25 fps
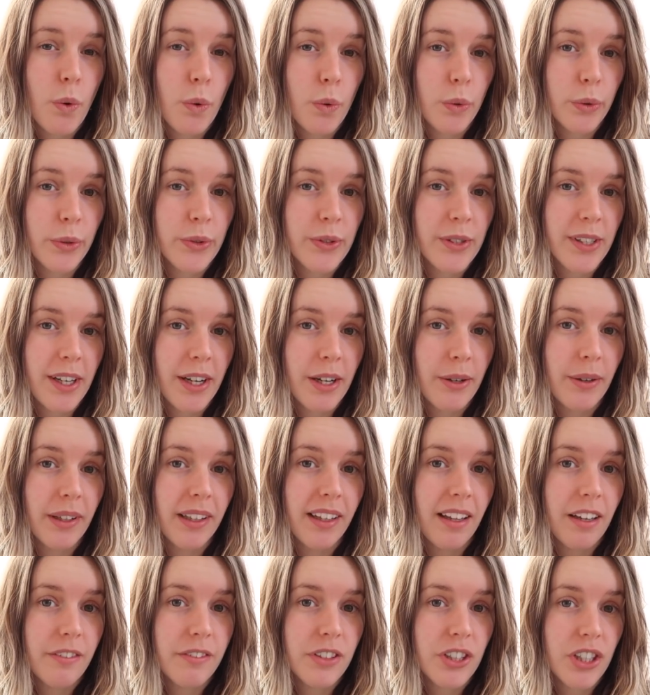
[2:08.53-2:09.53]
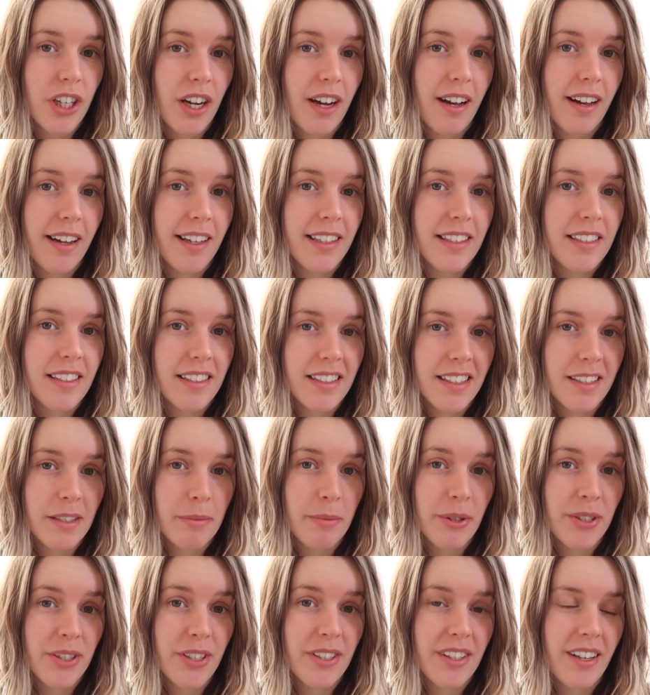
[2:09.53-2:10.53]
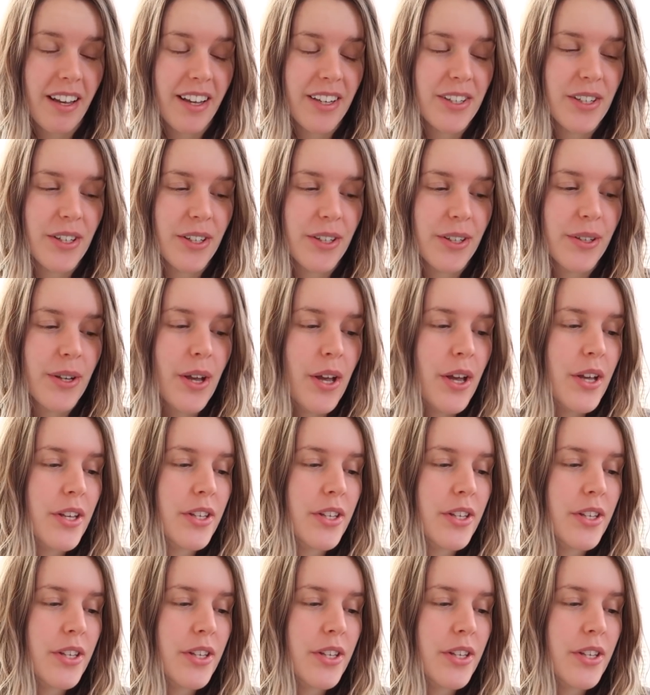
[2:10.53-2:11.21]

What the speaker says: also love chai just as much as I do.